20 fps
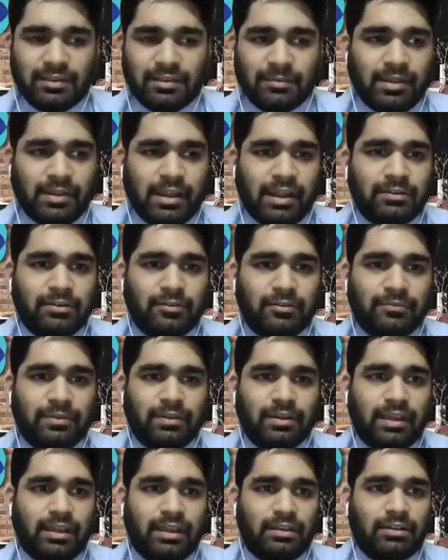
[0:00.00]
some kind of a
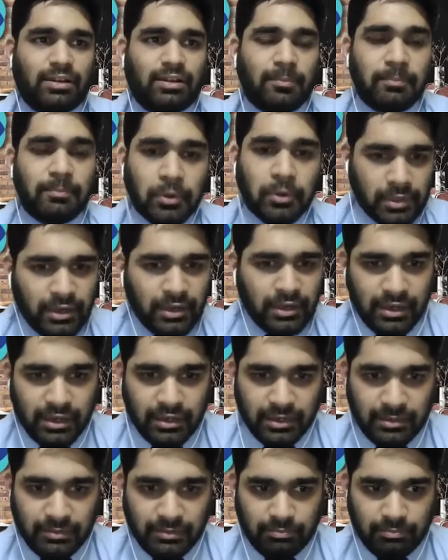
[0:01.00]
like computer
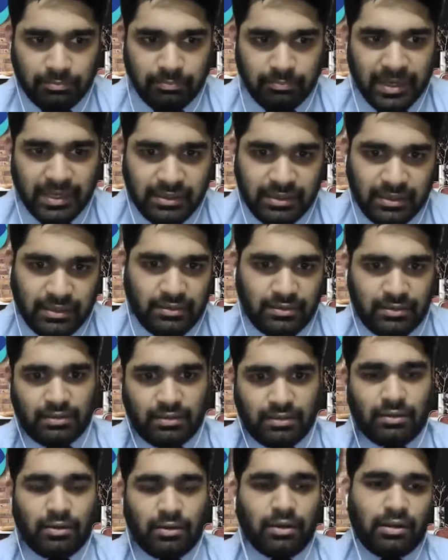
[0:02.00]
related patent
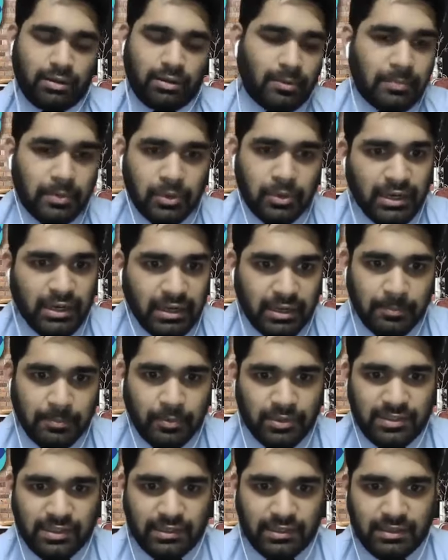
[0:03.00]
or a computer related
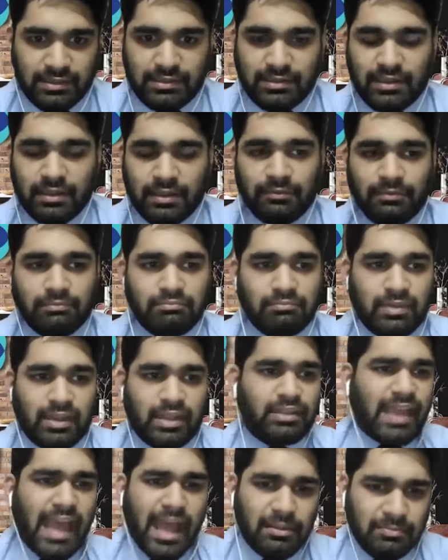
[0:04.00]
project itself,
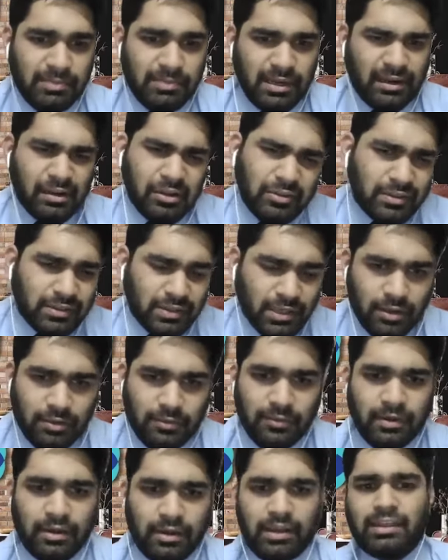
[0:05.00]
it can be related to
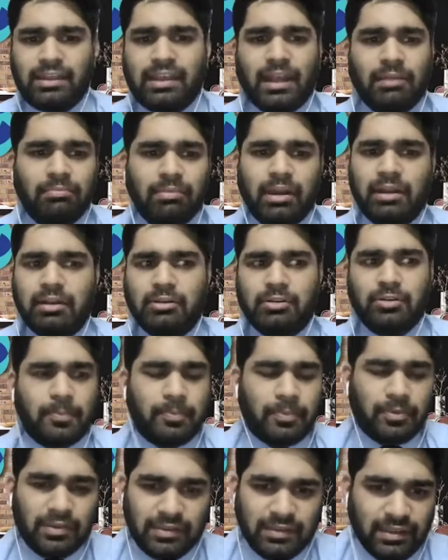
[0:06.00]
server, it can be related to
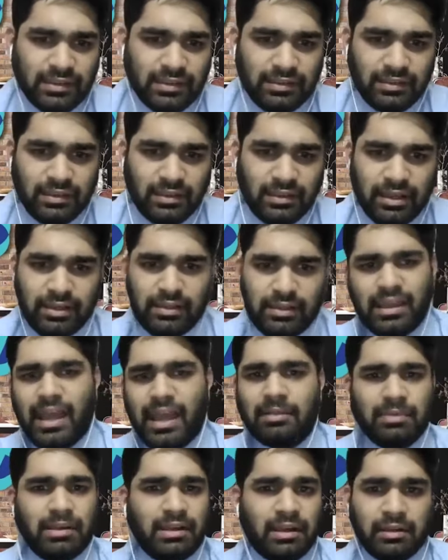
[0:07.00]
processor, it
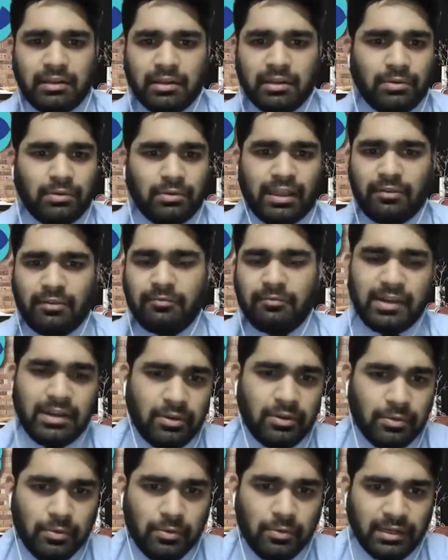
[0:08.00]
can be related to like a
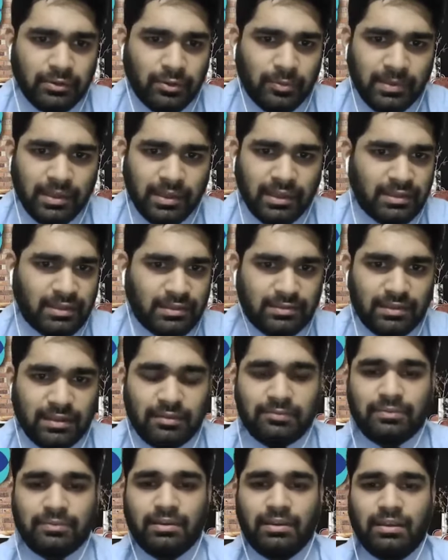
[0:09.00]
video coding domain itself.
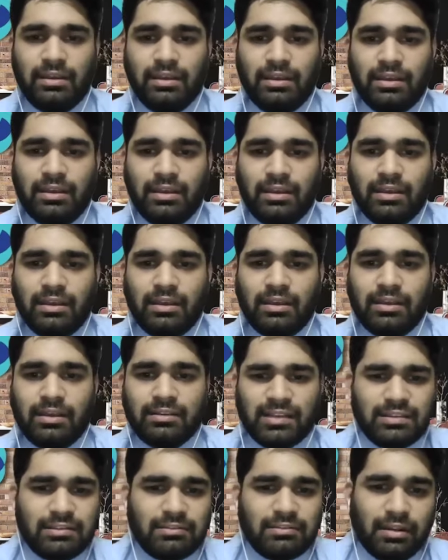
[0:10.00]

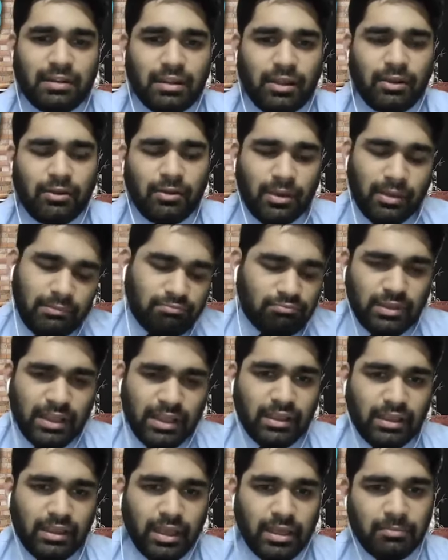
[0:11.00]
Just
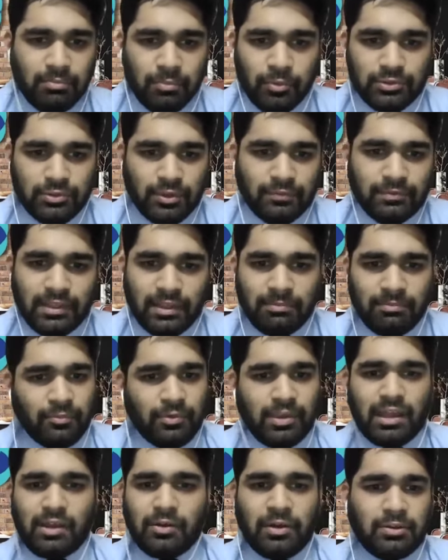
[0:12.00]
like in most of them
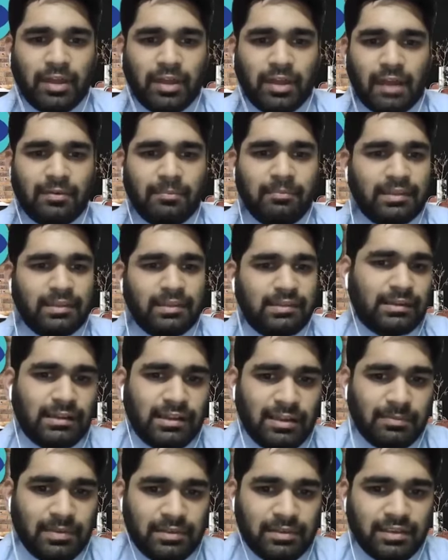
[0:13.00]
we are going to have a method
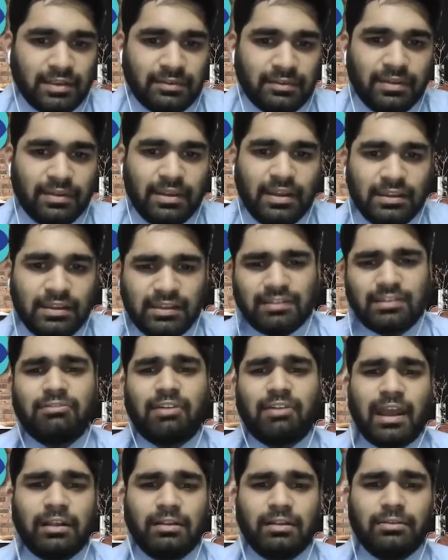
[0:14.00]
claim itself. Just
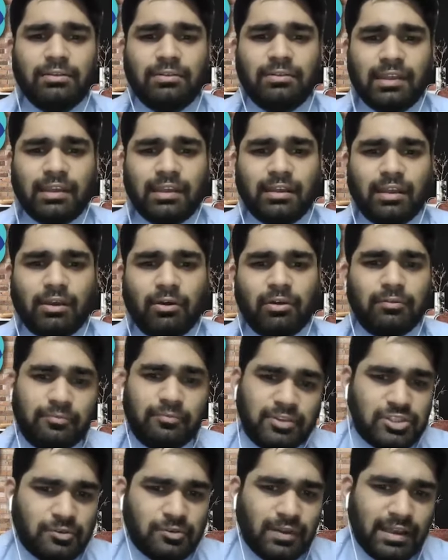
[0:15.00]
try to think or
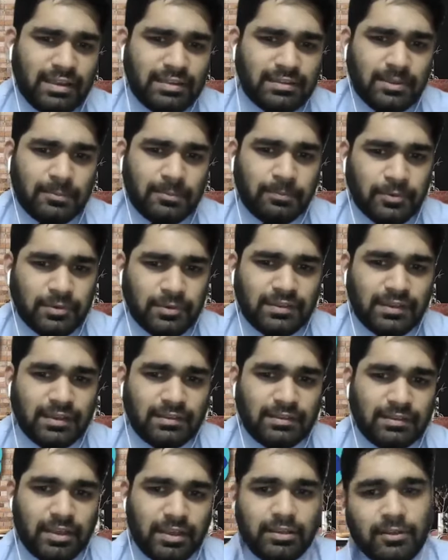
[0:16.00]
visualize the process
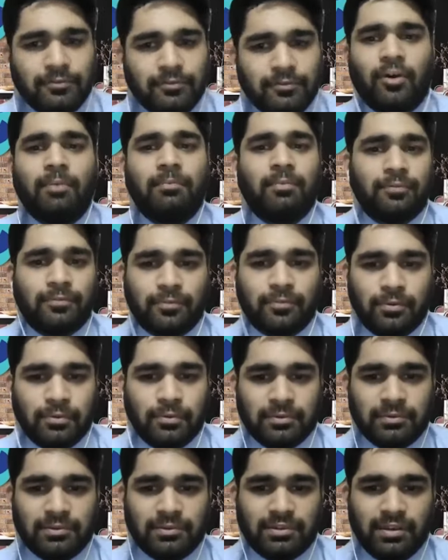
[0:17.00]
in the form of
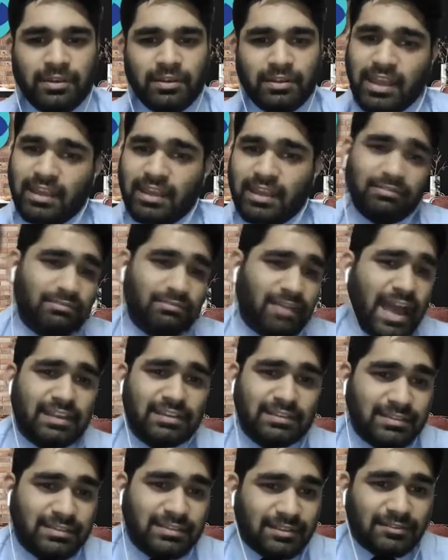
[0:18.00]
codes, like
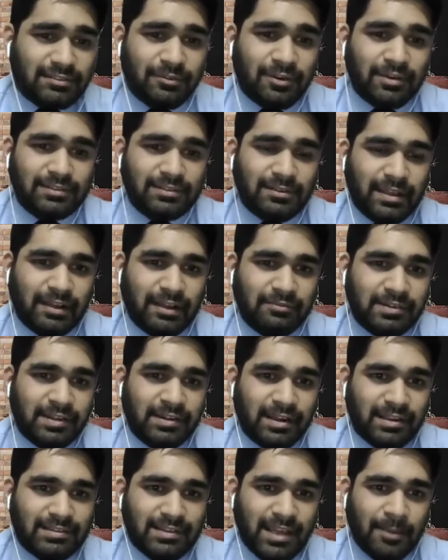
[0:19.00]
as this was the
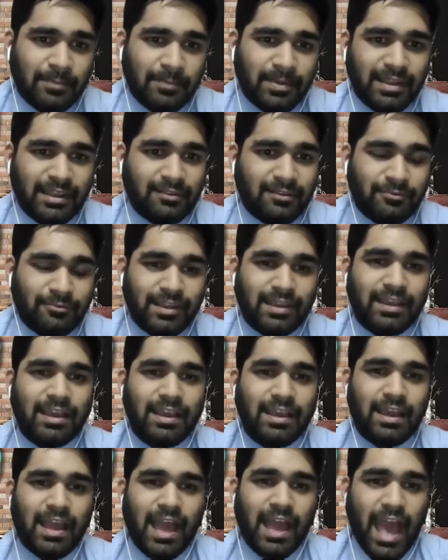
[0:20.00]
evident example, like we
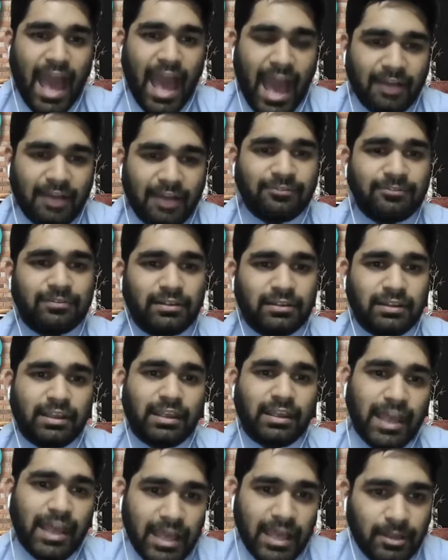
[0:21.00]
have
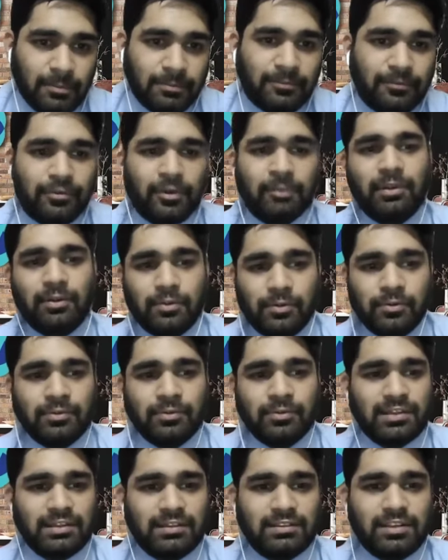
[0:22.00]
the help from the
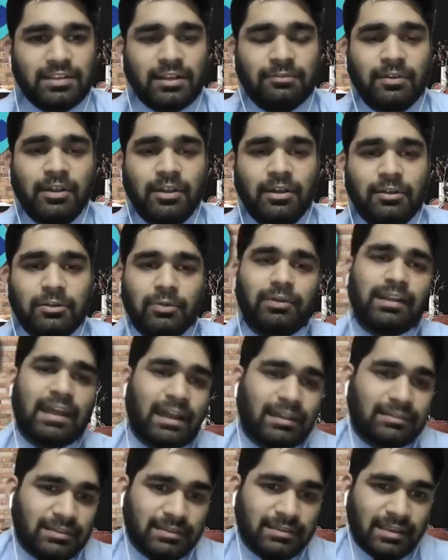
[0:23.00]
code itself to
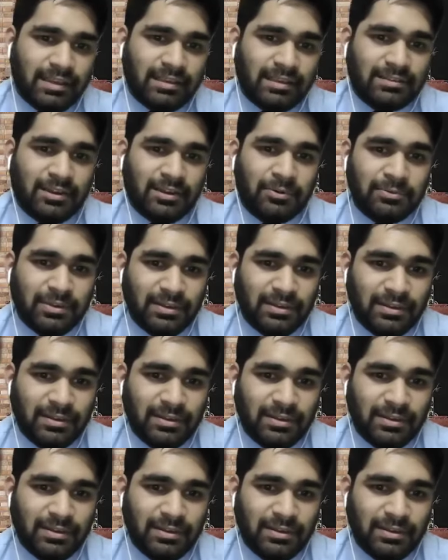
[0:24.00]
crack this case out.